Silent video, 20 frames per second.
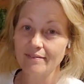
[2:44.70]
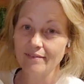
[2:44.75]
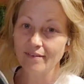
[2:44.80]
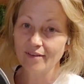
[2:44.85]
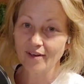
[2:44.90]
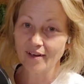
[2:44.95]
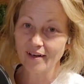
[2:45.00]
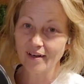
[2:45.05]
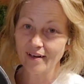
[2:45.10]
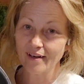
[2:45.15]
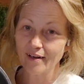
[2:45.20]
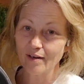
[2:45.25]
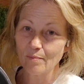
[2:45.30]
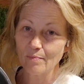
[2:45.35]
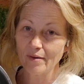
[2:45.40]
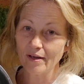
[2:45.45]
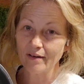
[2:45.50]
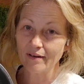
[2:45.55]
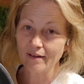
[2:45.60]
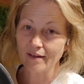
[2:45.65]
You're going to need a
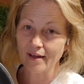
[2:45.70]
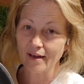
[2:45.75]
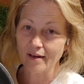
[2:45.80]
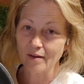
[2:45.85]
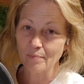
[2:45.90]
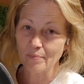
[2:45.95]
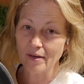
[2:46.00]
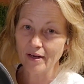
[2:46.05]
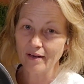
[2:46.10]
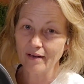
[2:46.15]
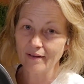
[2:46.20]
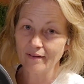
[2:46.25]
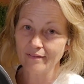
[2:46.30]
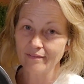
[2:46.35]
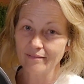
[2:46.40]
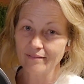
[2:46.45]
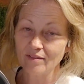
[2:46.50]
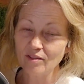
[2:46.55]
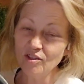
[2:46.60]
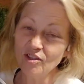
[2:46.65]
bundt cake
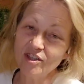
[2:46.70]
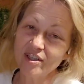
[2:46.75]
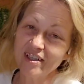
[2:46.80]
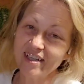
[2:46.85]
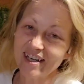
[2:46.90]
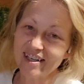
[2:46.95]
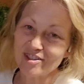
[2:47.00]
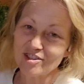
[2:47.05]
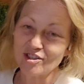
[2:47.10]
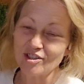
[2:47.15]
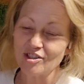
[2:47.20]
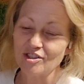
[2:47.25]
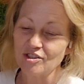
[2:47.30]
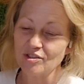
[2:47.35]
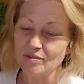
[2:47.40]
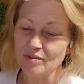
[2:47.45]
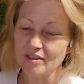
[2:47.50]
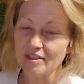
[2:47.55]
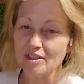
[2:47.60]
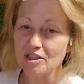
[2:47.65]
pan. You can actually
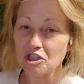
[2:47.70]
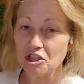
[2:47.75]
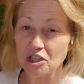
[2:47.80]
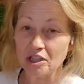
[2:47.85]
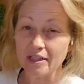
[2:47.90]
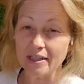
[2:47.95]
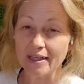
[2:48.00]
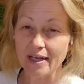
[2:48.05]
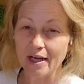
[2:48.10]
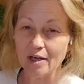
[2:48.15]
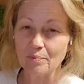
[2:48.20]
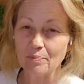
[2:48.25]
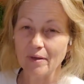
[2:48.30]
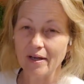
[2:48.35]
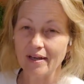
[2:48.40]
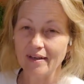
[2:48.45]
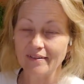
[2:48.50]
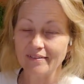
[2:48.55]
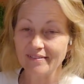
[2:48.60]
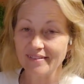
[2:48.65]
do it in a sheet cake
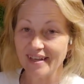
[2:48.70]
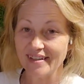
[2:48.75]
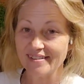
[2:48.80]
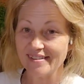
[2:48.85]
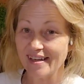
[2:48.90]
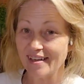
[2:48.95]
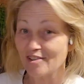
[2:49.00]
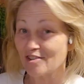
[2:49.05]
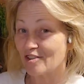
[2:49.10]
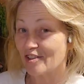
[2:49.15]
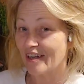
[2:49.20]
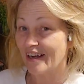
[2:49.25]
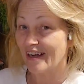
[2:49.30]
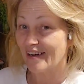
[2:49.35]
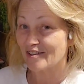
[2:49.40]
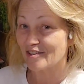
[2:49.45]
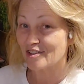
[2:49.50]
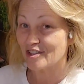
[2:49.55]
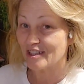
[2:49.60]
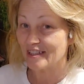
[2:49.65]
pan. That's actually
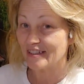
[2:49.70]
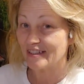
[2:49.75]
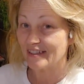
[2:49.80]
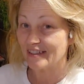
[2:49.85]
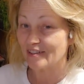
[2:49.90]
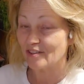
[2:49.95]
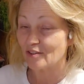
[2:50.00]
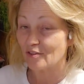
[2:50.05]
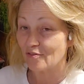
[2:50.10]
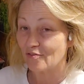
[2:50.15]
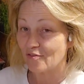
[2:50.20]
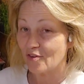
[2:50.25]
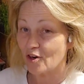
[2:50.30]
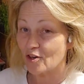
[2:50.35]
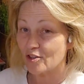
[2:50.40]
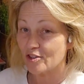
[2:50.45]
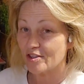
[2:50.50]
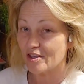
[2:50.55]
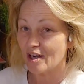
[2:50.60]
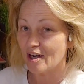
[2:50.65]
how she did it the
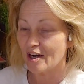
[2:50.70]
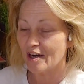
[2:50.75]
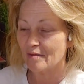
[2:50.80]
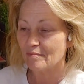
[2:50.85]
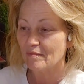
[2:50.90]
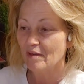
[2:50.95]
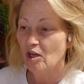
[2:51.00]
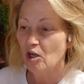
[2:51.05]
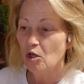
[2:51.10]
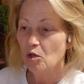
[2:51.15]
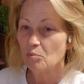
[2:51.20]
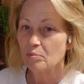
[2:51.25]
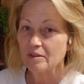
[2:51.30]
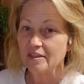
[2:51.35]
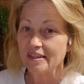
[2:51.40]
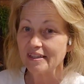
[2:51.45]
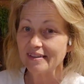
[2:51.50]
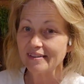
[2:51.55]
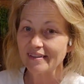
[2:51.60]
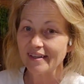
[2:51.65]
first time. But
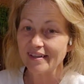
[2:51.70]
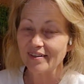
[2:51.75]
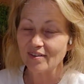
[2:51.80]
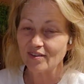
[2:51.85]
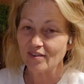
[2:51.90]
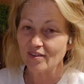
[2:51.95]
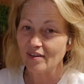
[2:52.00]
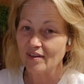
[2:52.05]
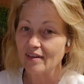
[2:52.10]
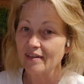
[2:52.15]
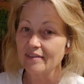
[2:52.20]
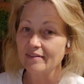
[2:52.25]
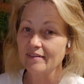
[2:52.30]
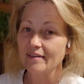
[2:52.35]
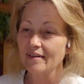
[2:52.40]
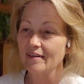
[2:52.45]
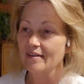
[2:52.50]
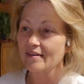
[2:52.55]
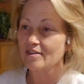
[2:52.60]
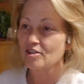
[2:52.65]
then later on,
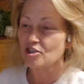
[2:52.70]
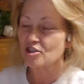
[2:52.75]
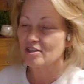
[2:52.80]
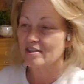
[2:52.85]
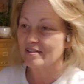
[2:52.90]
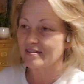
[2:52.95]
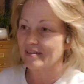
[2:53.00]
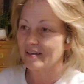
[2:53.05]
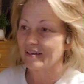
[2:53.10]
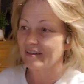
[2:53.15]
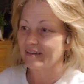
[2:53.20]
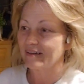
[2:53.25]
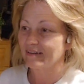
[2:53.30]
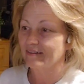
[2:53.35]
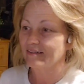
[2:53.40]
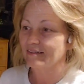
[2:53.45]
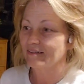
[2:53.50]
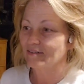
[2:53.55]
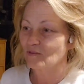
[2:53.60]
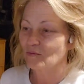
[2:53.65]
she
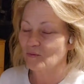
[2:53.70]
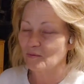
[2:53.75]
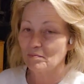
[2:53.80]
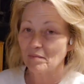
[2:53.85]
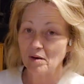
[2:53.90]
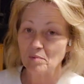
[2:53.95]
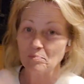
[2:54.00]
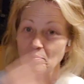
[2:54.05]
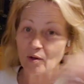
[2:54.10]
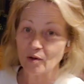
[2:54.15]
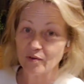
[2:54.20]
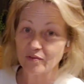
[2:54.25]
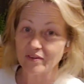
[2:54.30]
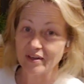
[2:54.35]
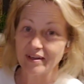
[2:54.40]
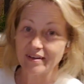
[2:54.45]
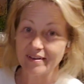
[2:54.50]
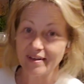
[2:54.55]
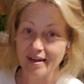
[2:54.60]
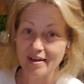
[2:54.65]
said when my
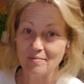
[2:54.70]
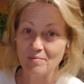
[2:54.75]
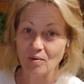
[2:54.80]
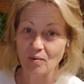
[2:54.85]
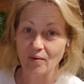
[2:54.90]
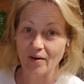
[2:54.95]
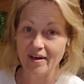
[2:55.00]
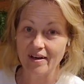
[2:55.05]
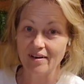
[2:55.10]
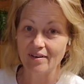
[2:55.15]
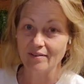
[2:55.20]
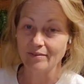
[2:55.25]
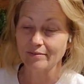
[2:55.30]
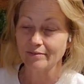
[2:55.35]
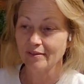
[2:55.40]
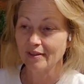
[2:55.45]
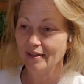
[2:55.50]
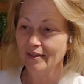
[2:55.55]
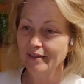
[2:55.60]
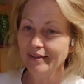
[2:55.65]
birthday came
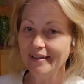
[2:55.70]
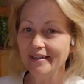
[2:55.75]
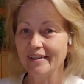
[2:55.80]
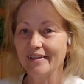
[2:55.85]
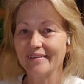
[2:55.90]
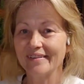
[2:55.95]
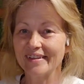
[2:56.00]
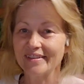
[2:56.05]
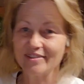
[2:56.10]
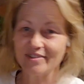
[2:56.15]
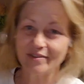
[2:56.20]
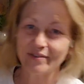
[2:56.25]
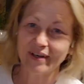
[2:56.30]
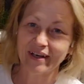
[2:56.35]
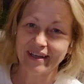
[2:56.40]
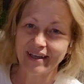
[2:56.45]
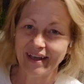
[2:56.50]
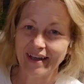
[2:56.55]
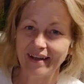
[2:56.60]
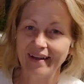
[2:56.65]
around, they do a
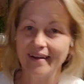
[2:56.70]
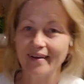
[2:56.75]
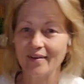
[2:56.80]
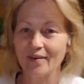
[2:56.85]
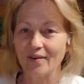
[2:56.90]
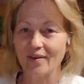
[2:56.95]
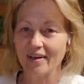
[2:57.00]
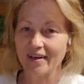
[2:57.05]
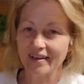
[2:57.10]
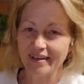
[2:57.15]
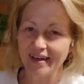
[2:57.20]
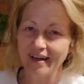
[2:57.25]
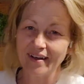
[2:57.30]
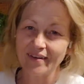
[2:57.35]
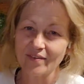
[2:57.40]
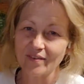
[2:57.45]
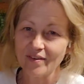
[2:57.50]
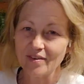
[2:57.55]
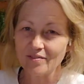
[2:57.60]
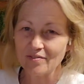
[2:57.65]
cake or a
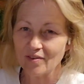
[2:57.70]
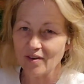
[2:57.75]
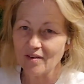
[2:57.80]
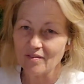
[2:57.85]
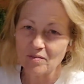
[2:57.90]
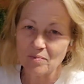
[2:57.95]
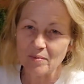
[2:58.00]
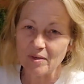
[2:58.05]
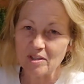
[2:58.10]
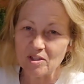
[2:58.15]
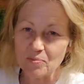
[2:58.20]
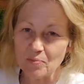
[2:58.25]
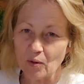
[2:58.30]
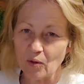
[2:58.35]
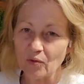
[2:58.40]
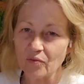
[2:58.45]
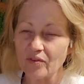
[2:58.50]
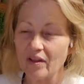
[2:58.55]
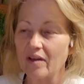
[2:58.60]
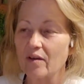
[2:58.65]
gathering for everybody's
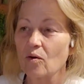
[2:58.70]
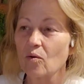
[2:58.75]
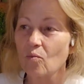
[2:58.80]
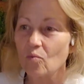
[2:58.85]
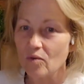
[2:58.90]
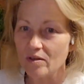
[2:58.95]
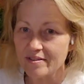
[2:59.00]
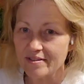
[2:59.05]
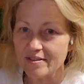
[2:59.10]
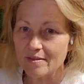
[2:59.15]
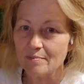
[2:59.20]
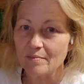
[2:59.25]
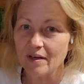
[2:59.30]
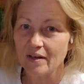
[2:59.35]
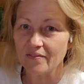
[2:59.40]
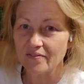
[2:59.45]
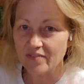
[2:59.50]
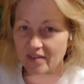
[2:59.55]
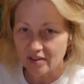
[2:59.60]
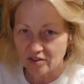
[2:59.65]
birthday, or once a
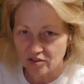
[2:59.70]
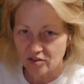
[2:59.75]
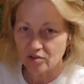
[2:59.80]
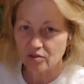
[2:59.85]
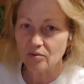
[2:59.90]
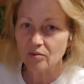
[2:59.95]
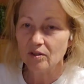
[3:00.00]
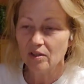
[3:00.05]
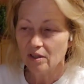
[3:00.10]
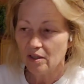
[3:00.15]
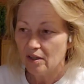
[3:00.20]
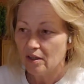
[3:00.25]
month they do